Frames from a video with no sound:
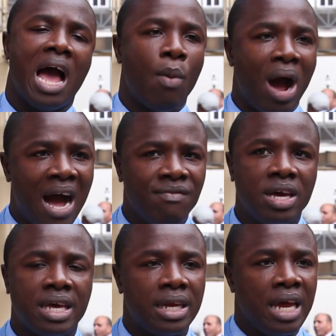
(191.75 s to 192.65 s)
I will
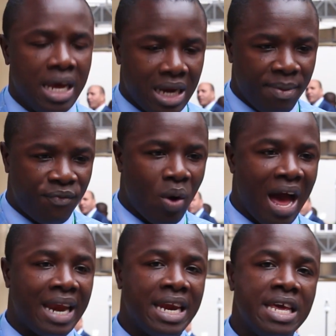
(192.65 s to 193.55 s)
advocate that before
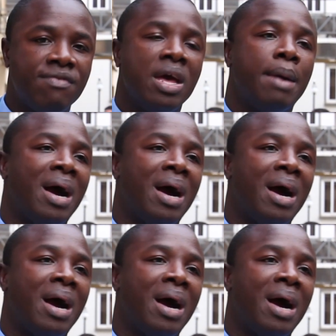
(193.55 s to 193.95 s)
I leave,